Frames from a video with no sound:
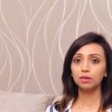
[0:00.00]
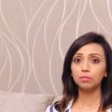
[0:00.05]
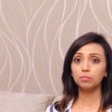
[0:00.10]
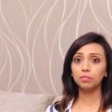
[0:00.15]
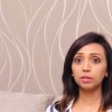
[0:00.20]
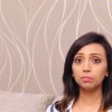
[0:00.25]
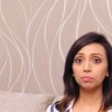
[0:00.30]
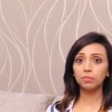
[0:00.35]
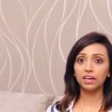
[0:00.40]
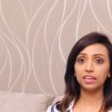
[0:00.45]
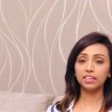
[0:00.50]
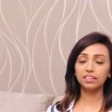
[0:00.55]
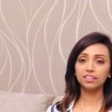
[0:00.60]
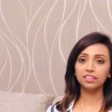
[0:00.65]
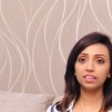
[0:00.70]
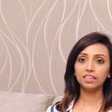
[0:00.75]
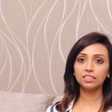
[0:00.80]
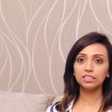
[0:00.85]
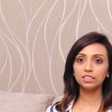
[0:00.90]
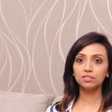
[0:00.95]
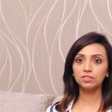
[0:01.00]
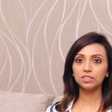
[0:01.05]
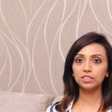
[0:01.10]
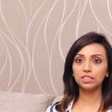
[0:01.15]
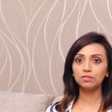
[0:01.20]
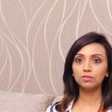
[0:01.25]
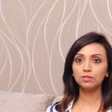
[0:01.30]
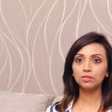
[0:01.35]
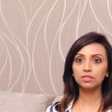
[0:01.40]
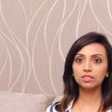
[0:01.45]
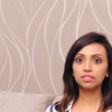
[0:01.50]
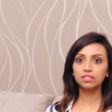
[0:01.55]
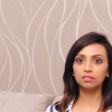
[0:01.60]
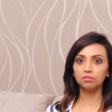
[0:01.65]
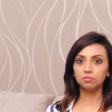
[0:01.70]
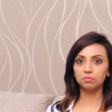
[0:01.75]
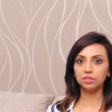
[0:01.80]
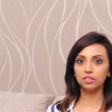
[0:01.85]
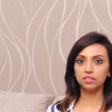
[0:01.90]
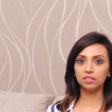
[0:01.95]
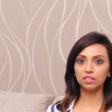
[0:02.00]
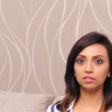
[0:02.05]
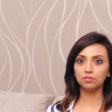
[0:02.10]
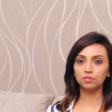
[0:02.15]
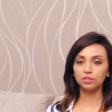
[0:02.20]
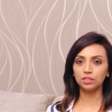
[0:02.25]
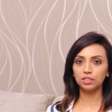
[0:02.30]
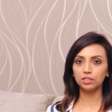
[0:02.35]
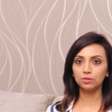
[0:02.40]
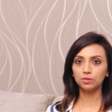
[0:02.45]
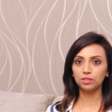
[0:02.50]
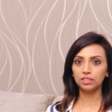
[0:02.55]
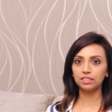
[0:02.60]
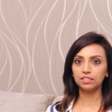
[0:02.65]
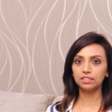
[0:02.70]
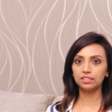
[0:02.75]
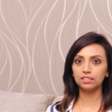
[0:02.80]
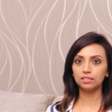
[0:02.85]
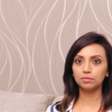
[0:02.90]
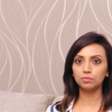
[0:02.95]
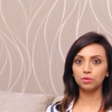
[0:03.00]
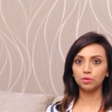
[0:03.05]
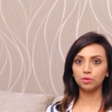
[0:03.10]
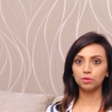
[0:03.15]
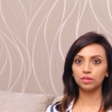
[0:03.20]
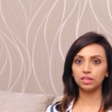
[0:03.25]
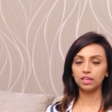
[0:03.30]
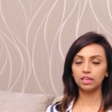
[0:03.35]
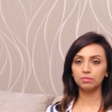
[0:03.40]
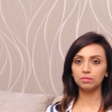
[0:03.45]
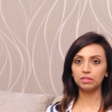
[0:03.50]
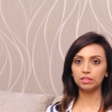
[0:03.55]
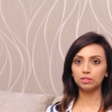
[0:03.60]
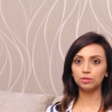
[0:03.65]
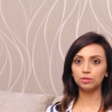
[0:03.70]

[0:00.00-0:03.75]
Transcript: My pioneer activity was compering for the Intern program in